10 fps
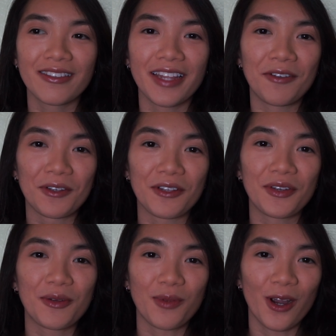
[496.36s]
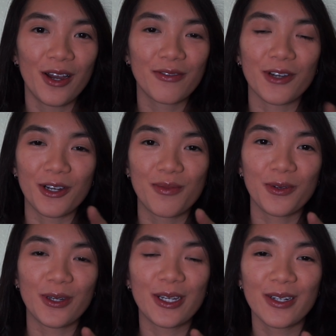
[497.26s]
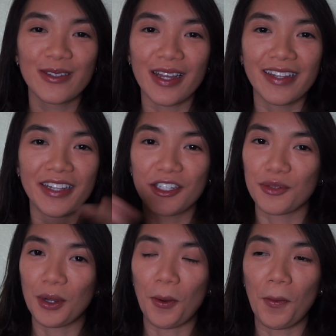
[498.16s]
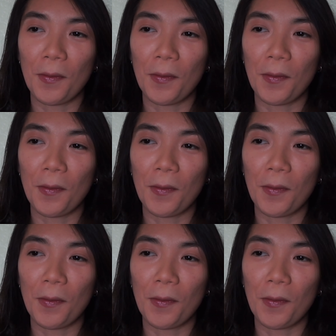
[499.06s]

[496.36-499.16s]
they were living abroad for a couple of years and then they just went home.